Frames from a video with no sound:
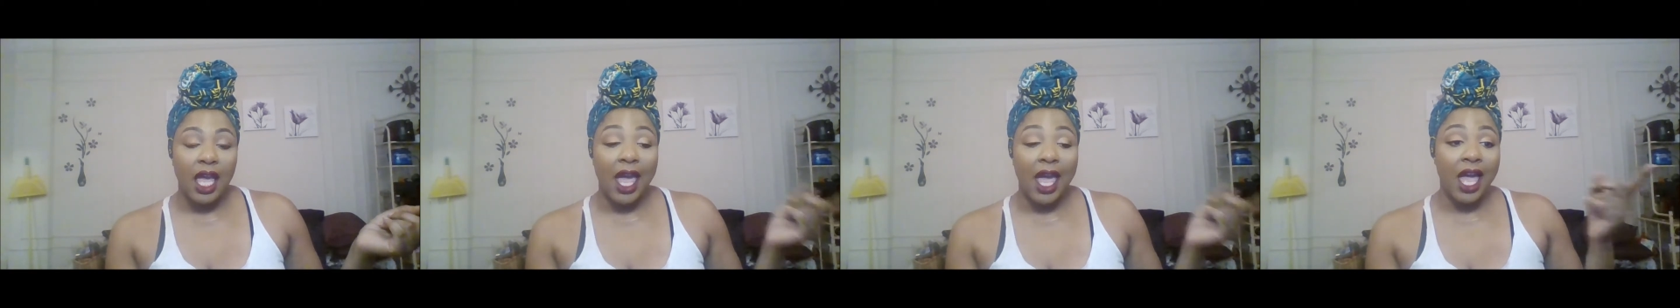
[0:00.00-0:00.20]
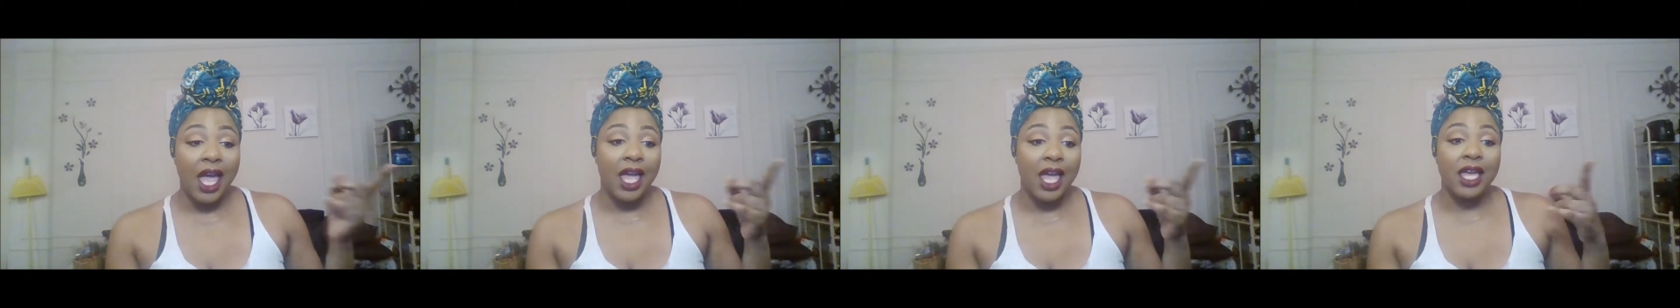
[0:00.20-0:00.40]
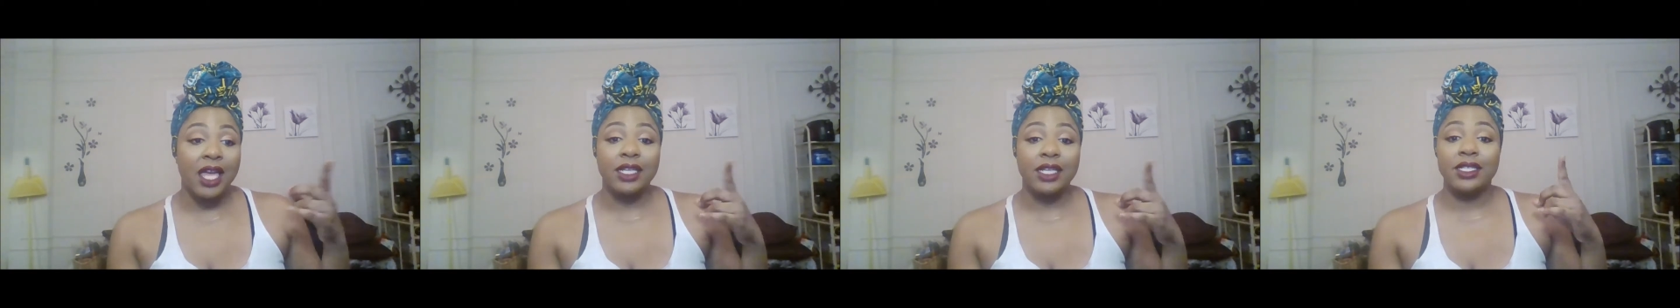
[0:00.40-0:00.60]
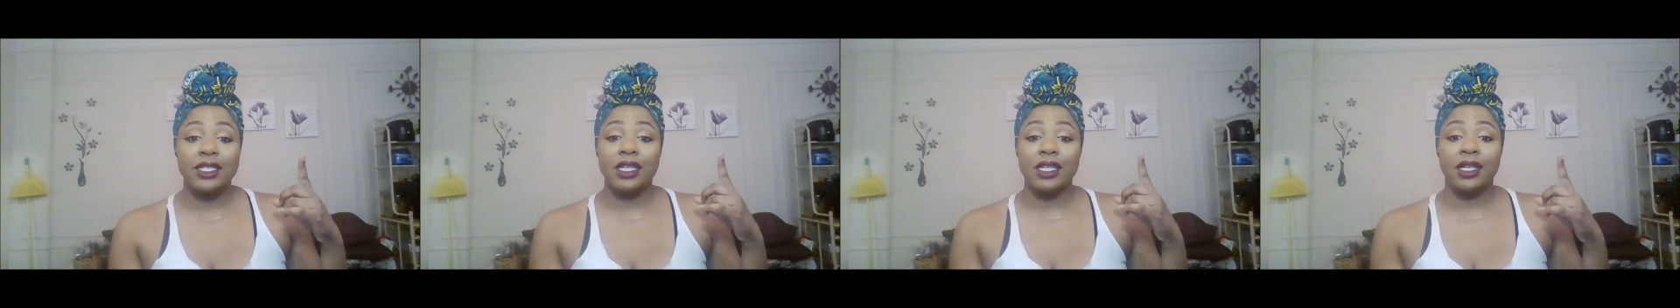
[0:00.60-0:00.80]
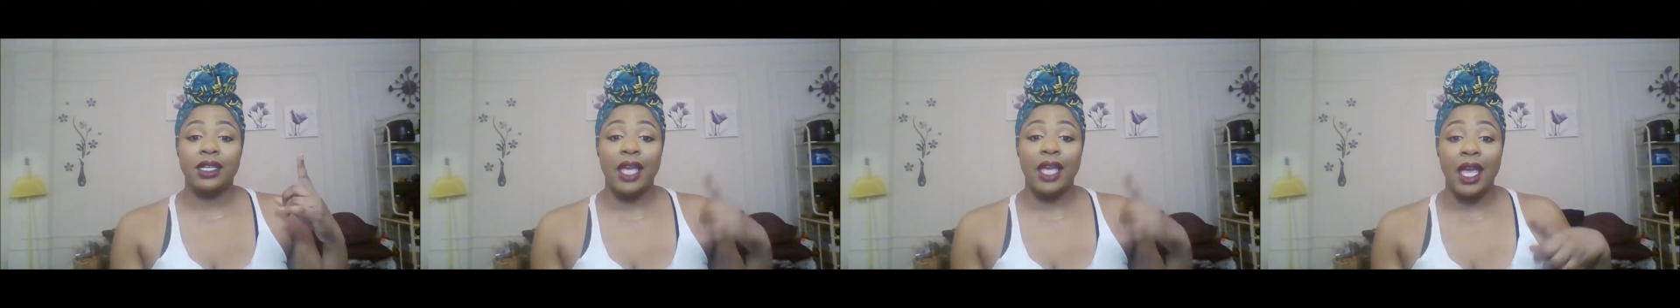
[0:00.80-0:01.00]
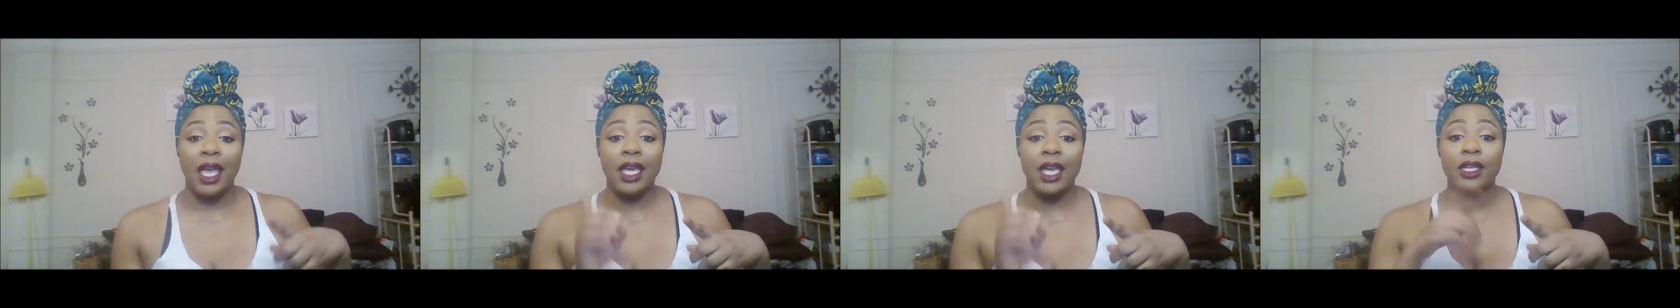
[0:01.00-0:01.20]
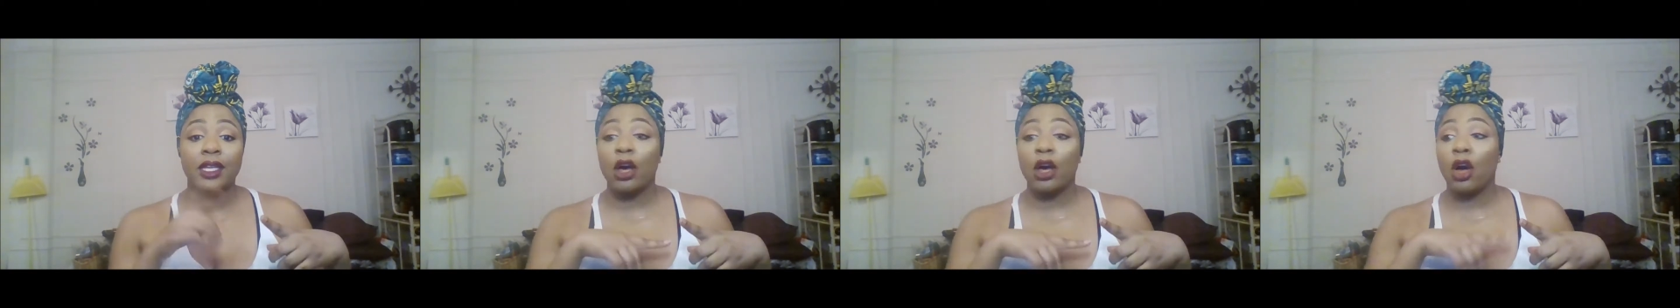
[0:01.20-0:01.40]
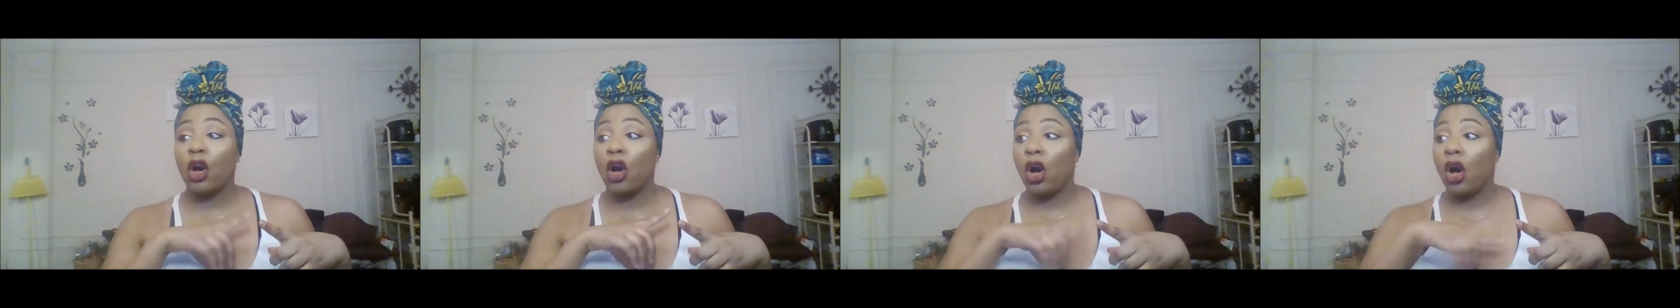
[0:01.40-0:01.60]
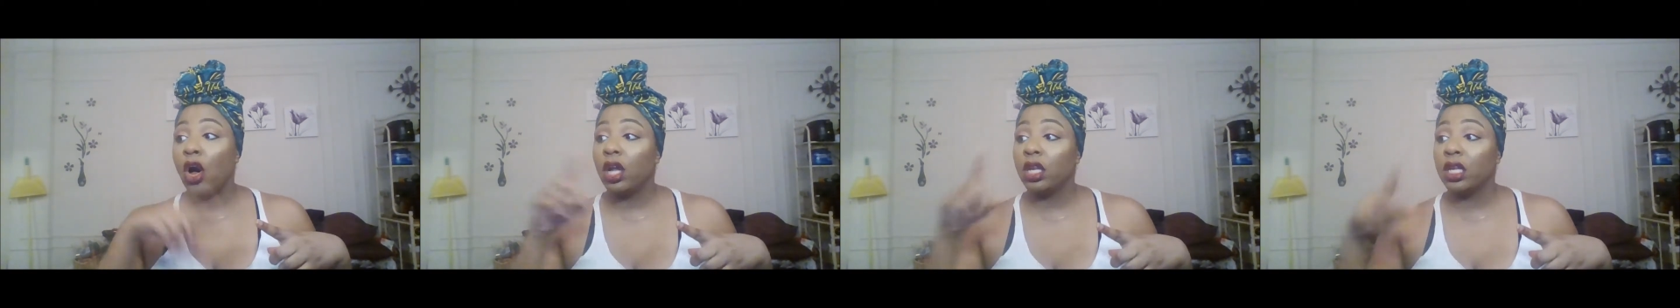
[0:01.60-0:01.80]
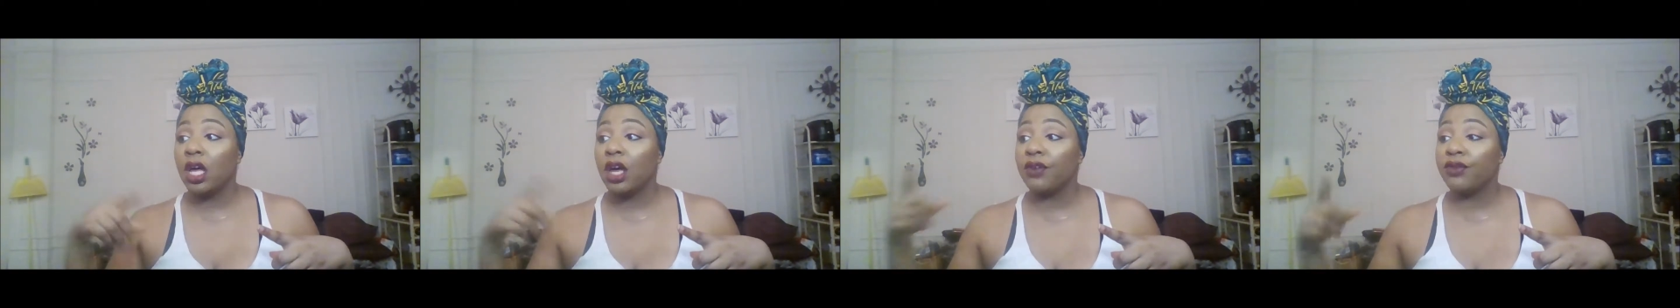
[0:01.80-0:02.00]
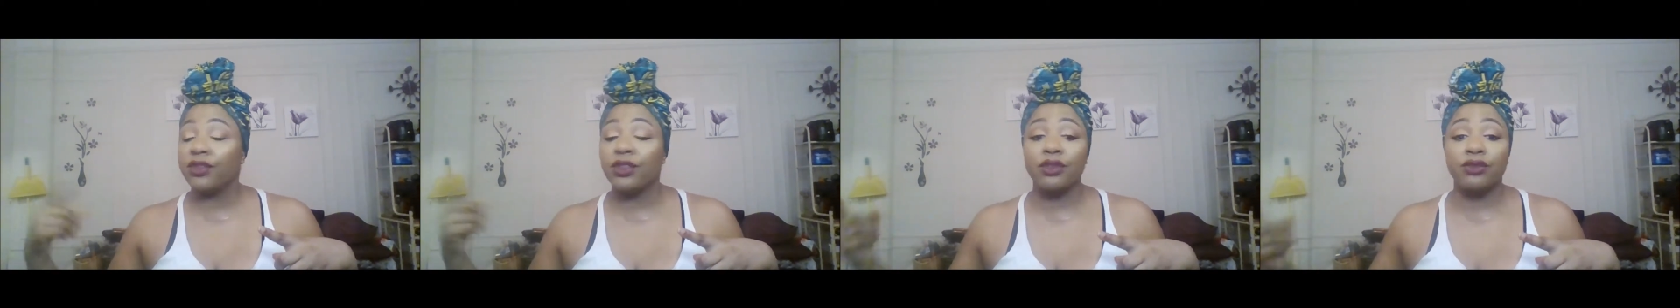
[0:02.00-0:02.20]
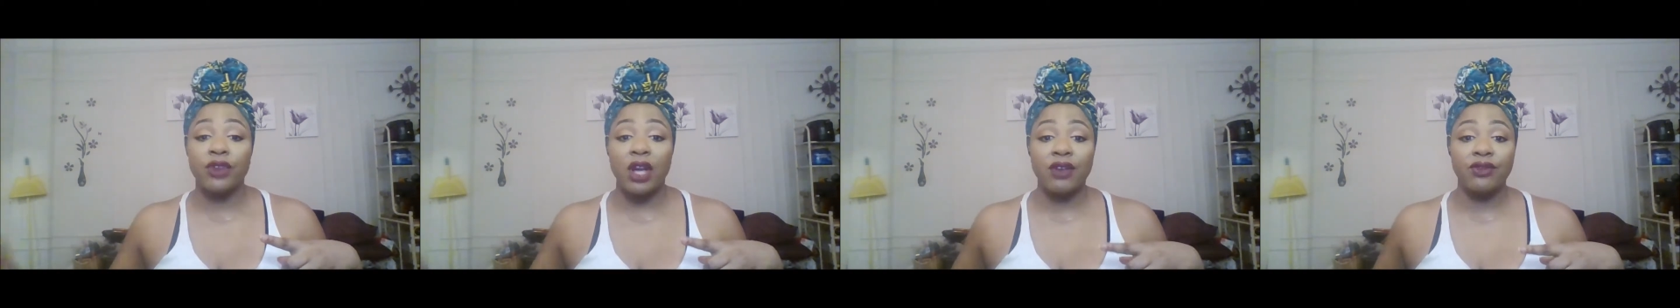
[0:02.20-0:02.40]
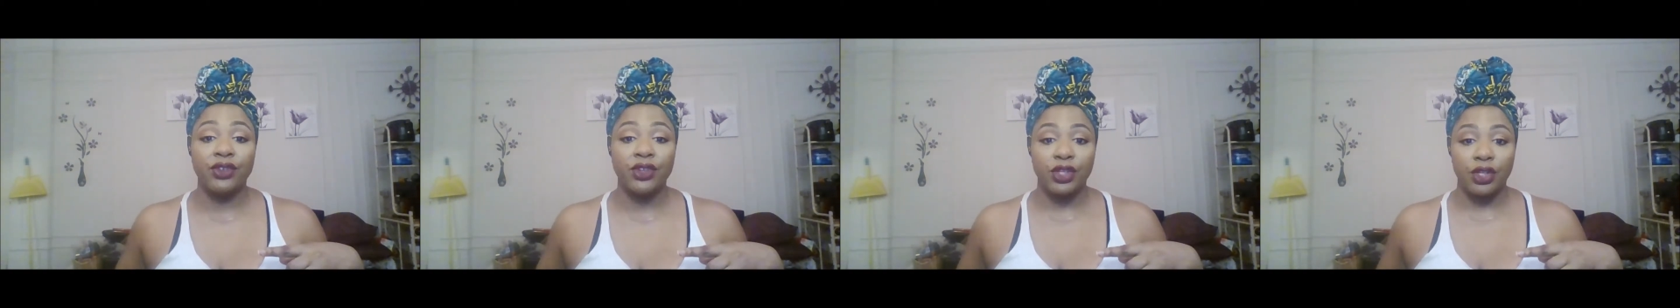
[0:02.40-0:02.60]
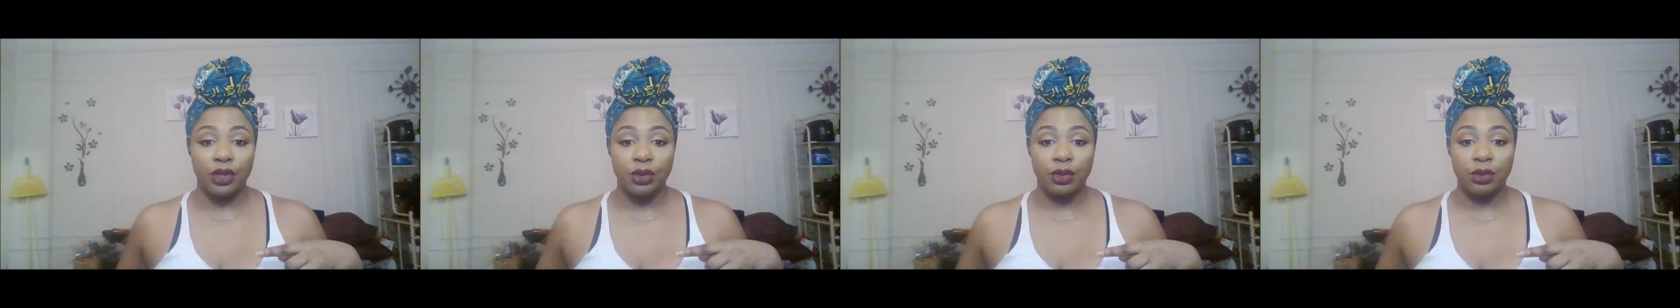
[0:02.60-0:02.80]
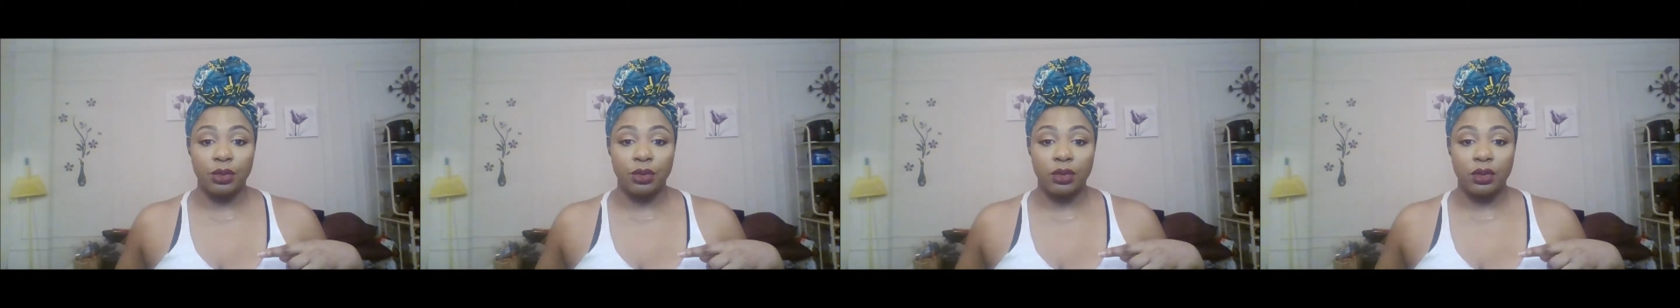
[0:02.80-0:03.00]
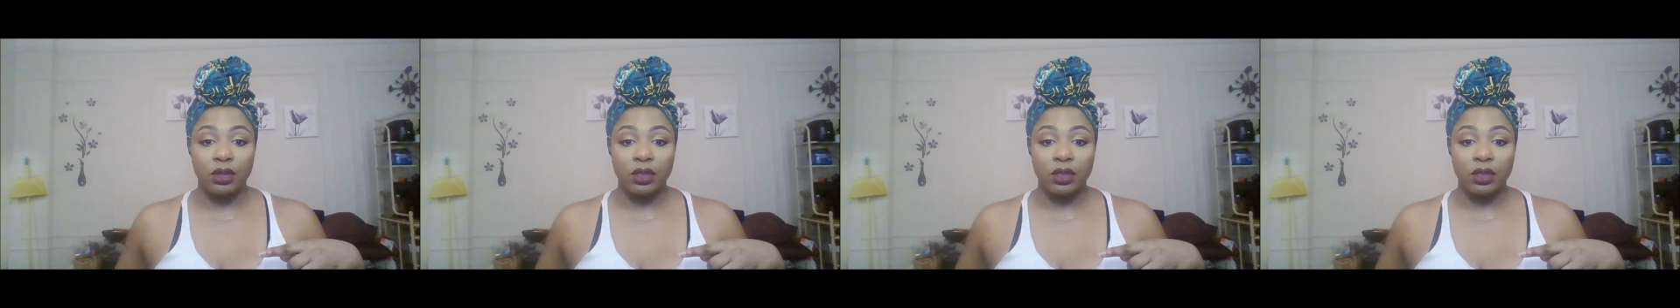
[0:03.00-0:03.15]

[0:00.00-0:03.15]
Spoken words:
and gain all of the revenue